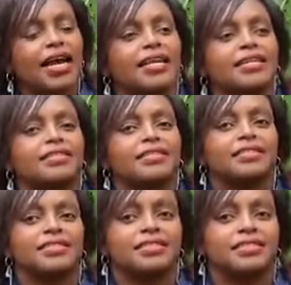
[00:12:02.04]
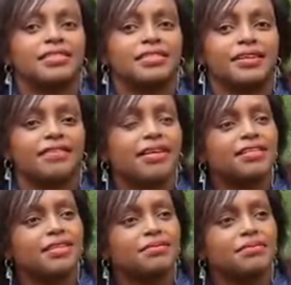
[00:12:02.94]
and the
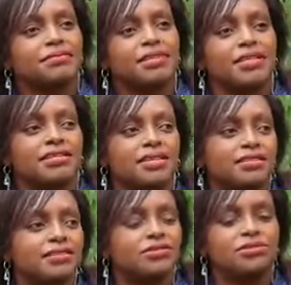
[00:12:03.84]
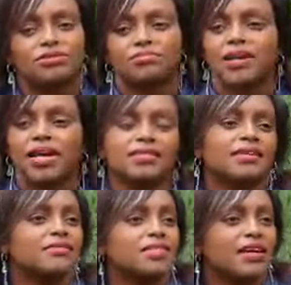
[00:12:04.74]
rest we just used to buy
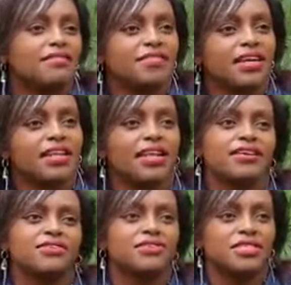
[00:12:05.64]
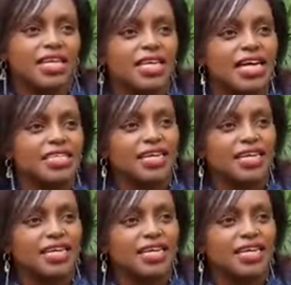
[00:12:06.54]
some stuff here and there. You know, selling